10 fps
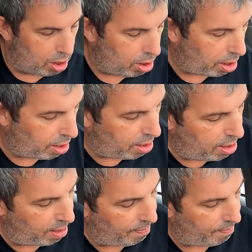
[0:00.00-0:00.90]
Good
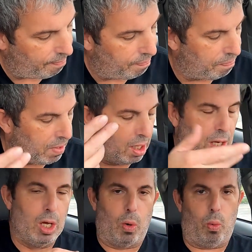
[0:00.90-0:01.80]
night.
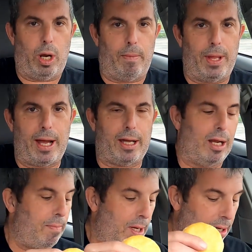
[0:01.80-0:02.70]
What I'm not
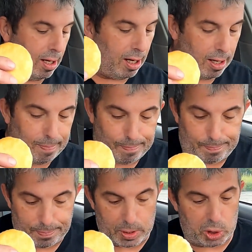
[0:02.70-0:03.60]
going to be uh,
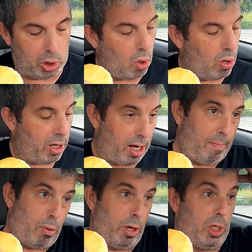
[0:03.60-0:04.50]
scoring
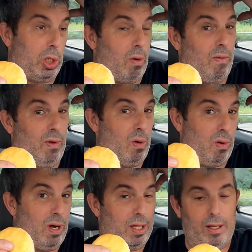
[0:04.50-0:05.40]
any points or reviewing
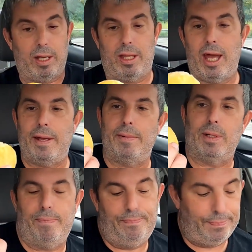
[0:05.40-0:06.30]
or anything like that
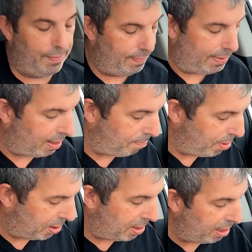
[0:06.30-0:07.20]
is the
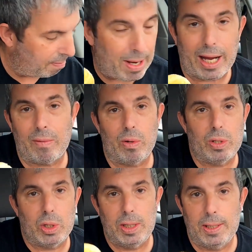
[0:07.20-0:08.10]
biscuit and the macaroni
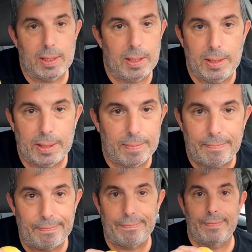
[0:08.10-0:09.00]
and cheese because
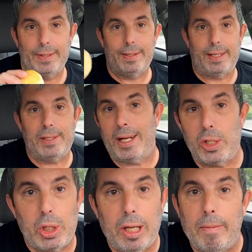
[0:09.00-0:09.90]
that's
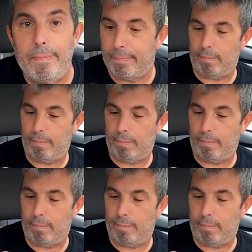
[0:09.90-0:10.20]
not chicken.